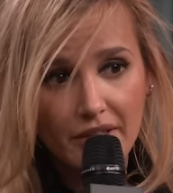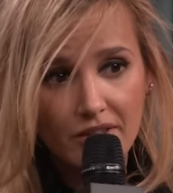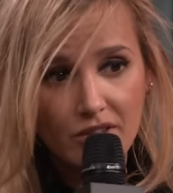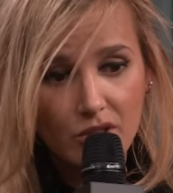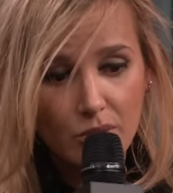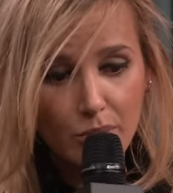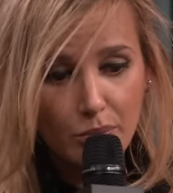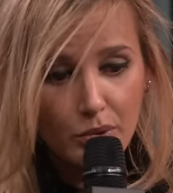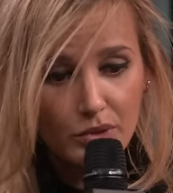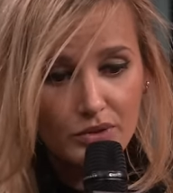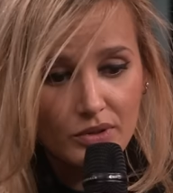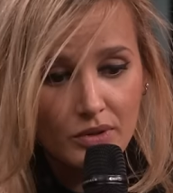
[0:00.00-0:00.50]
The
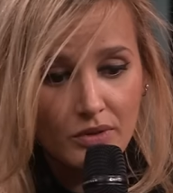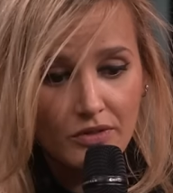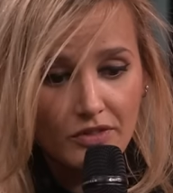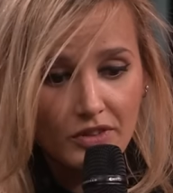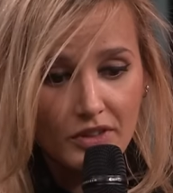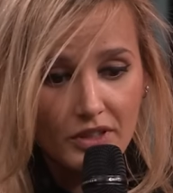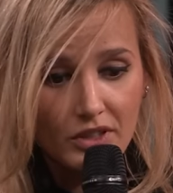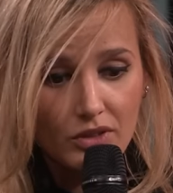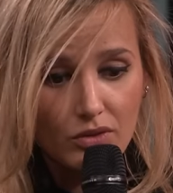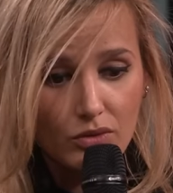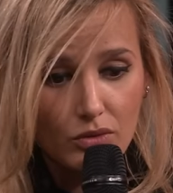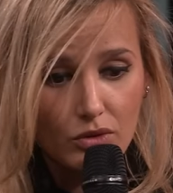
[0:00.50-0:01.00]
important thing
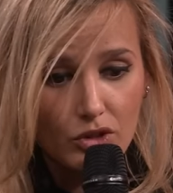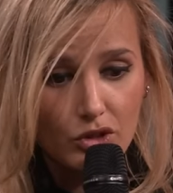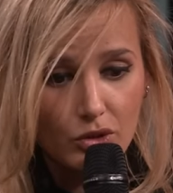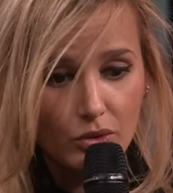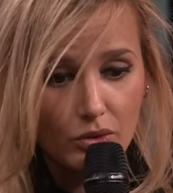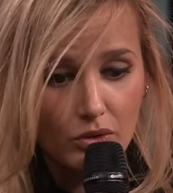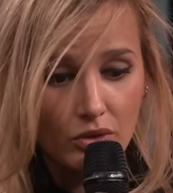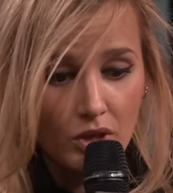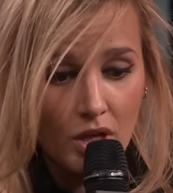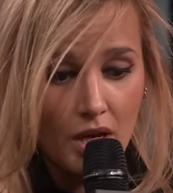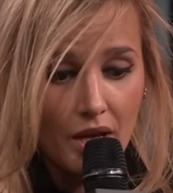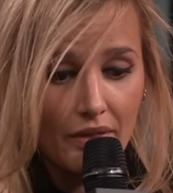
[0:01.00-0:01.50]
is to
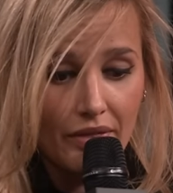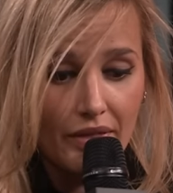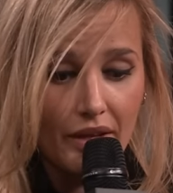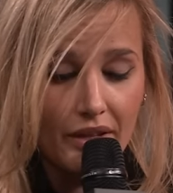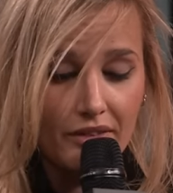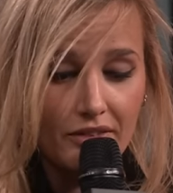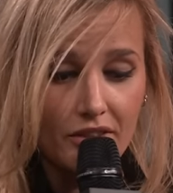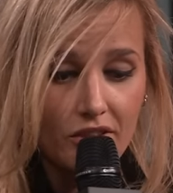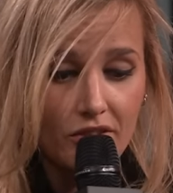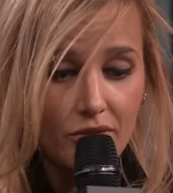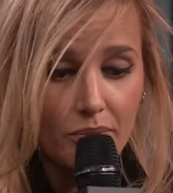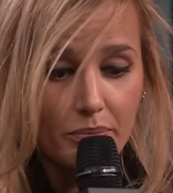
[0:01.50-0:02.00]
show that
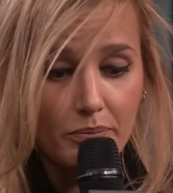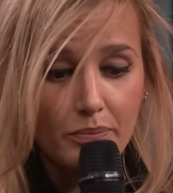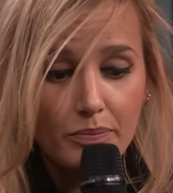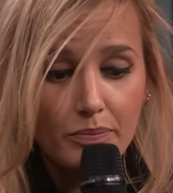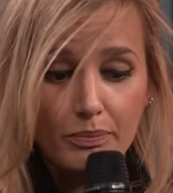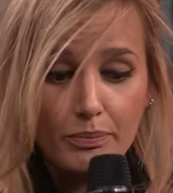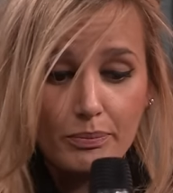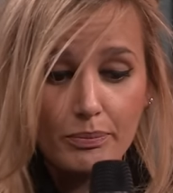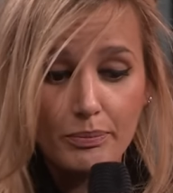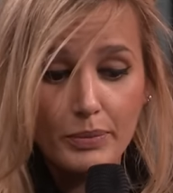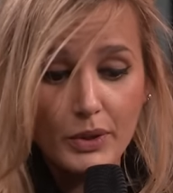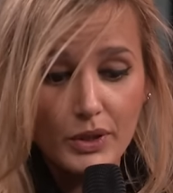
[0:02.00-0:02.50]
this
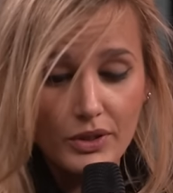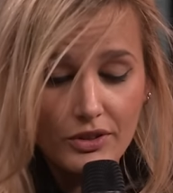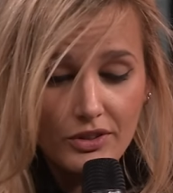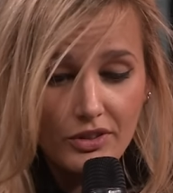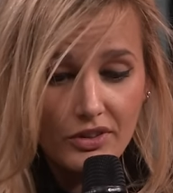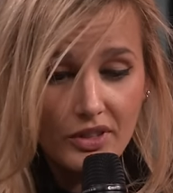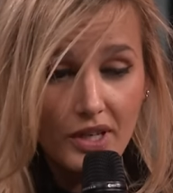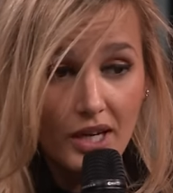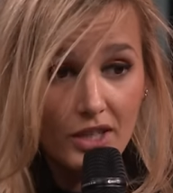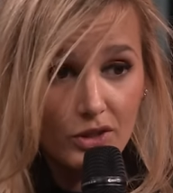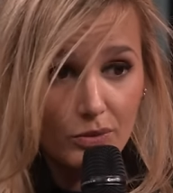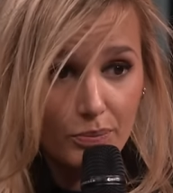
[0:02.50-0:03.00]
person
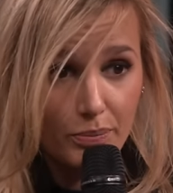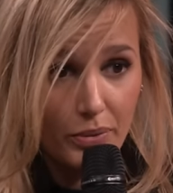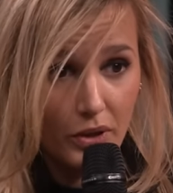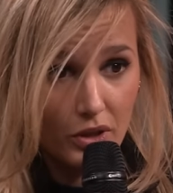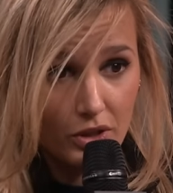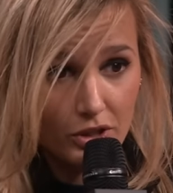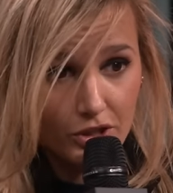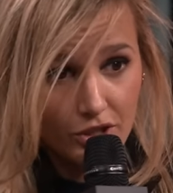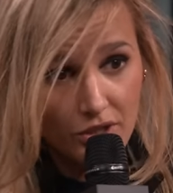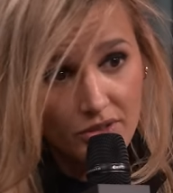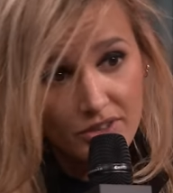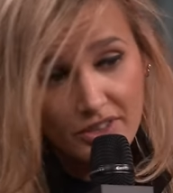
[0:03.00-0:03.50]
has
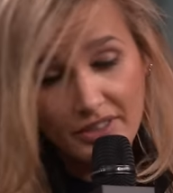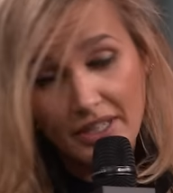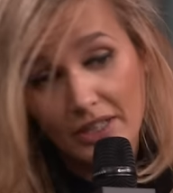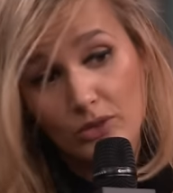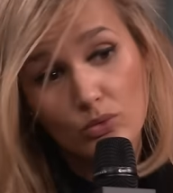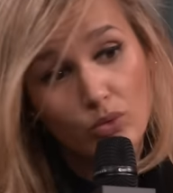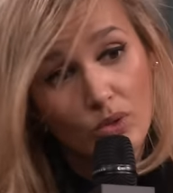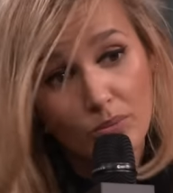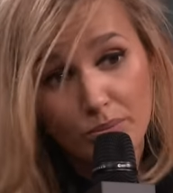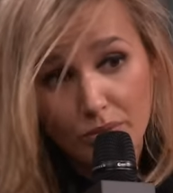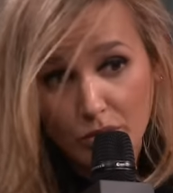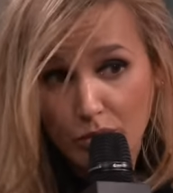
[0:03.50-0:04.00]
pulsions, at
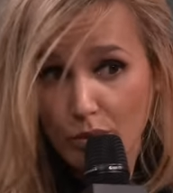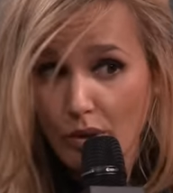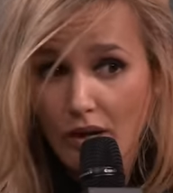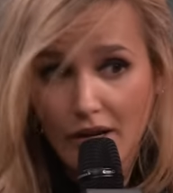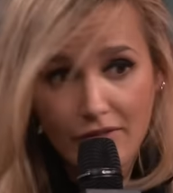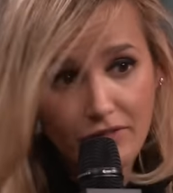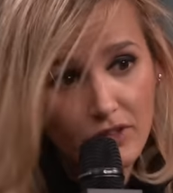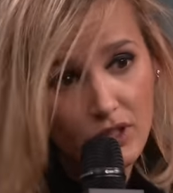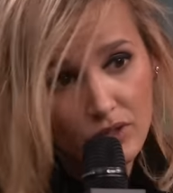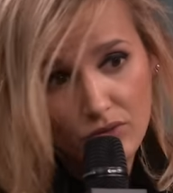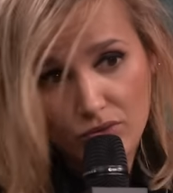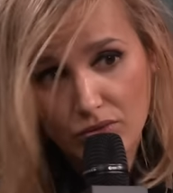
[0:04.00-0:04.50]
one point you have
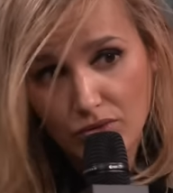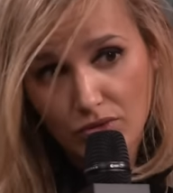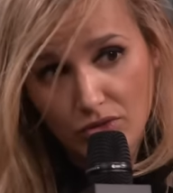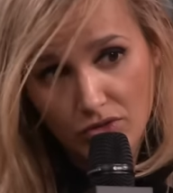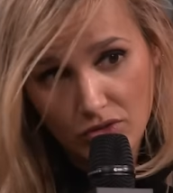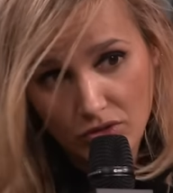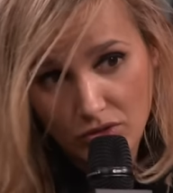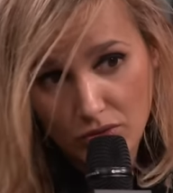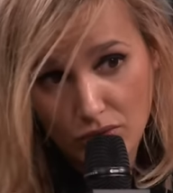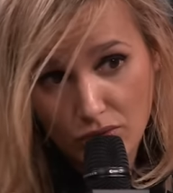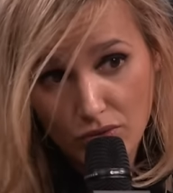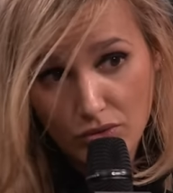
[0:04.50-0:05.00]
got to,
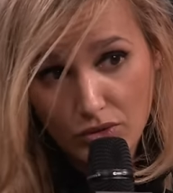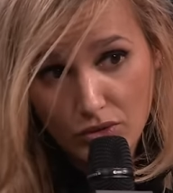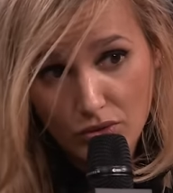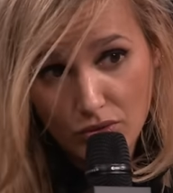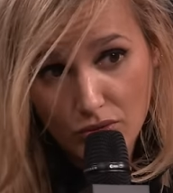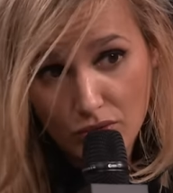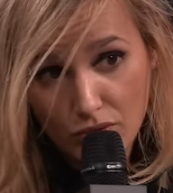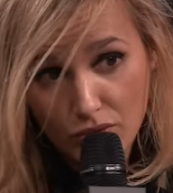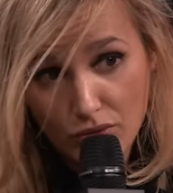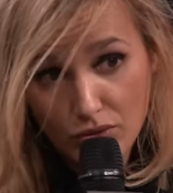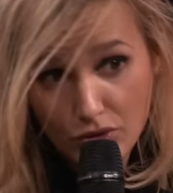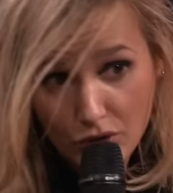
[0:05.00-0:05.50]
to, to,
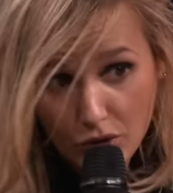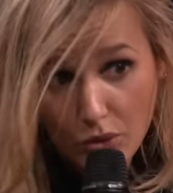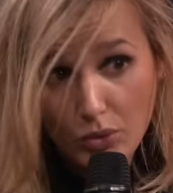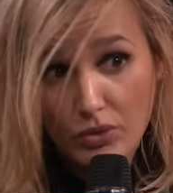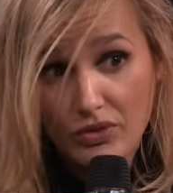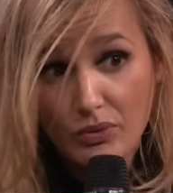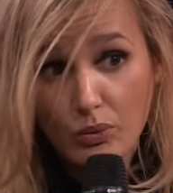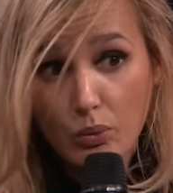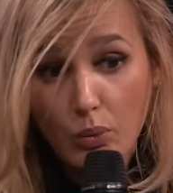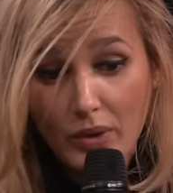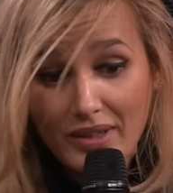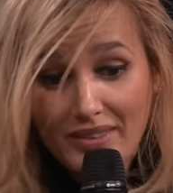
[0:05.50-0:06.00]
to, show
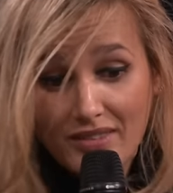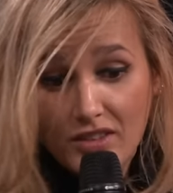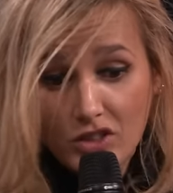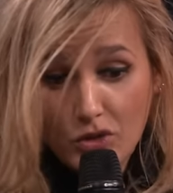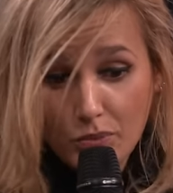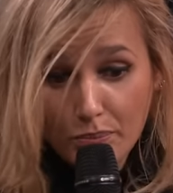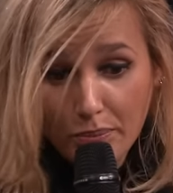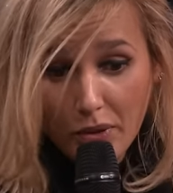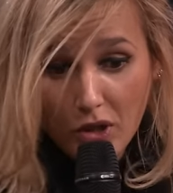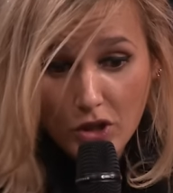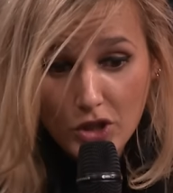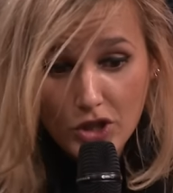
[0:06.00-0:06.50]
what these
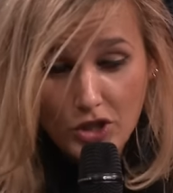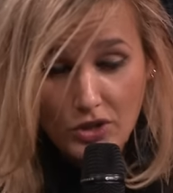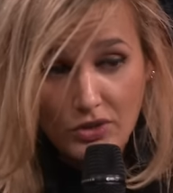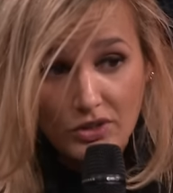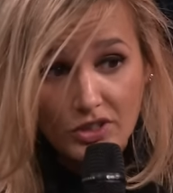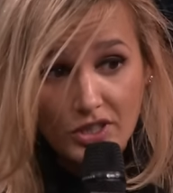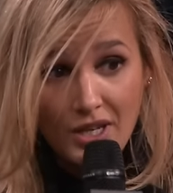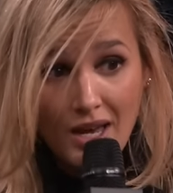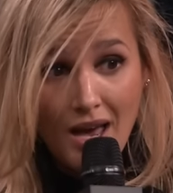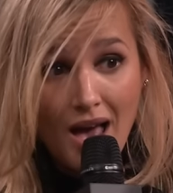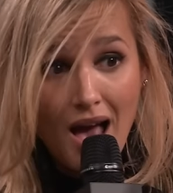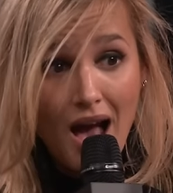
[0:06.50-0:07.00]
pulsions
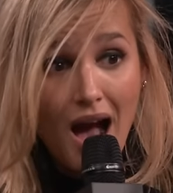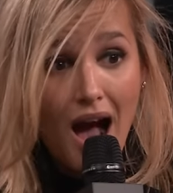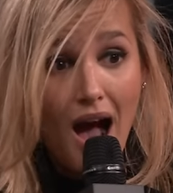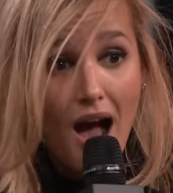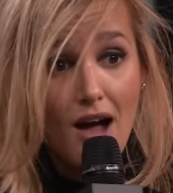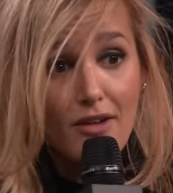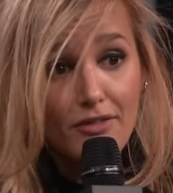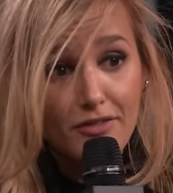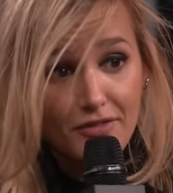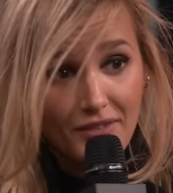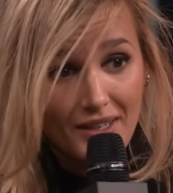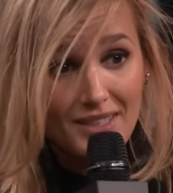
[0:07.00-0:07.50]

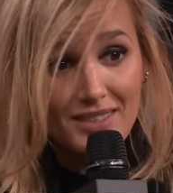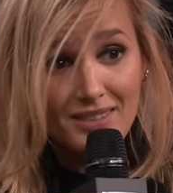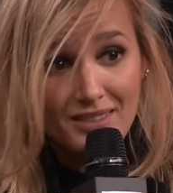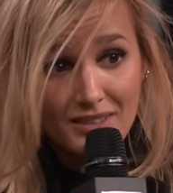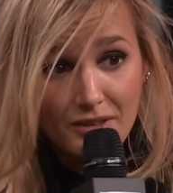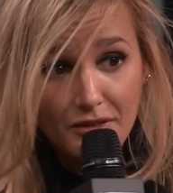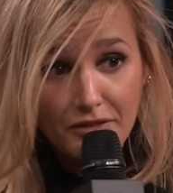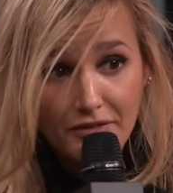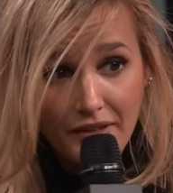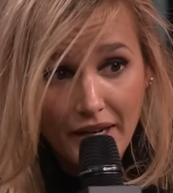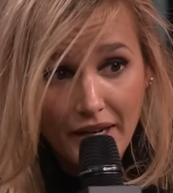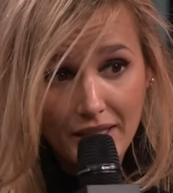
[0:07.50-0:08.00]
have as an
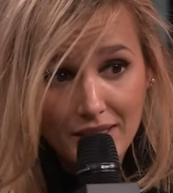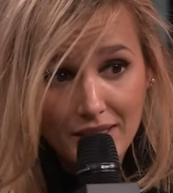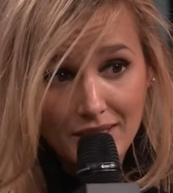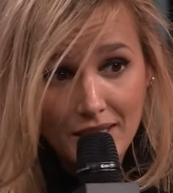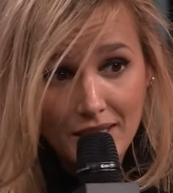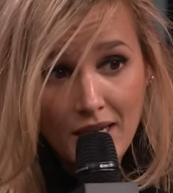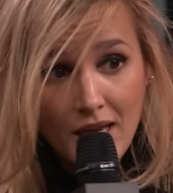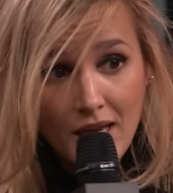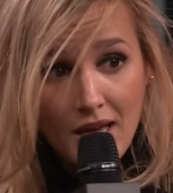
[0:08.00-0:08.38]
effect.